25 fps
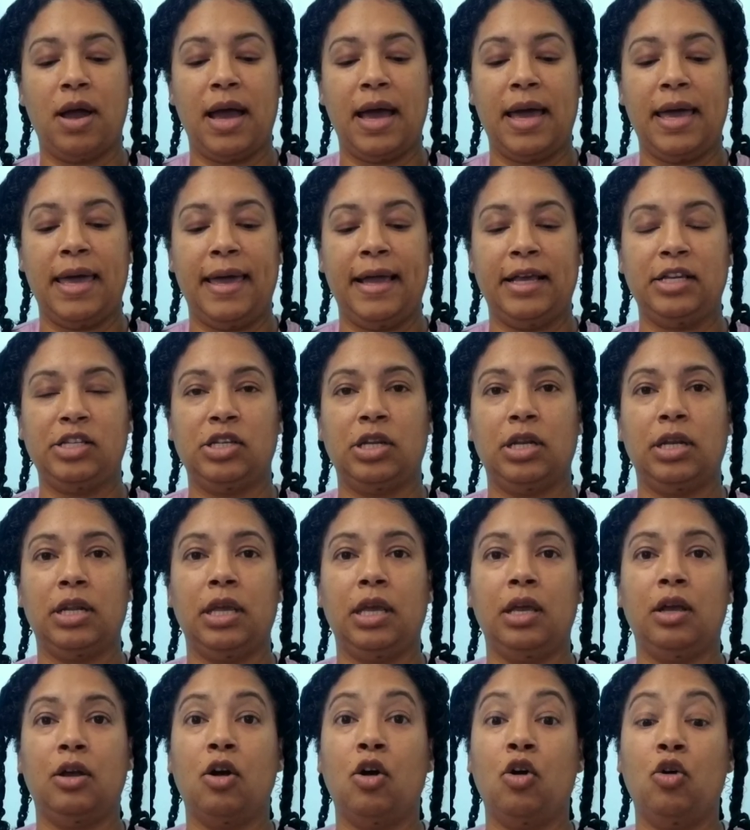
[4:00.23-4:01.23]
I
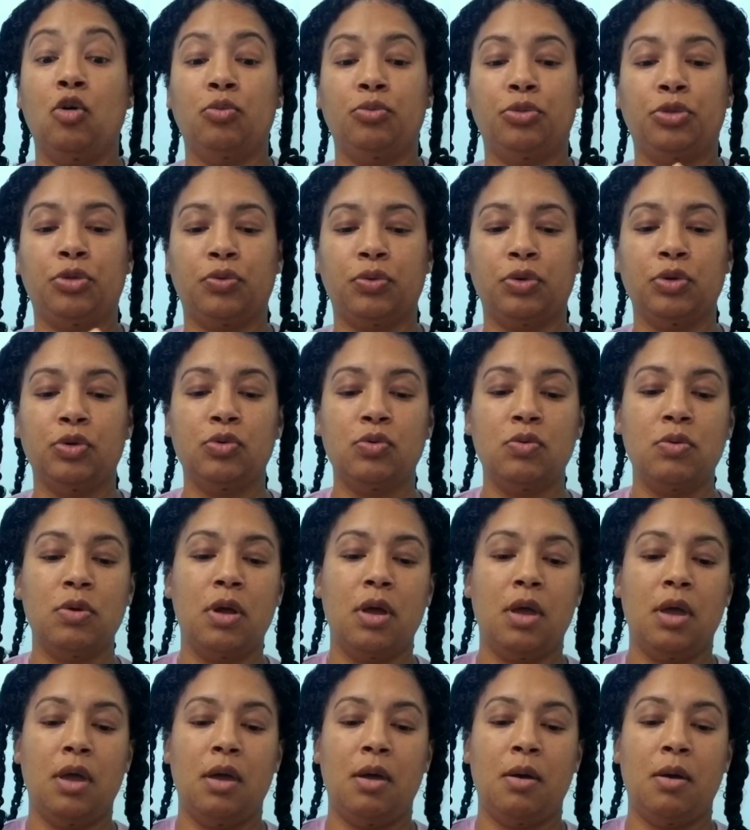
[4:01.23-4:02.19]
actually comb through.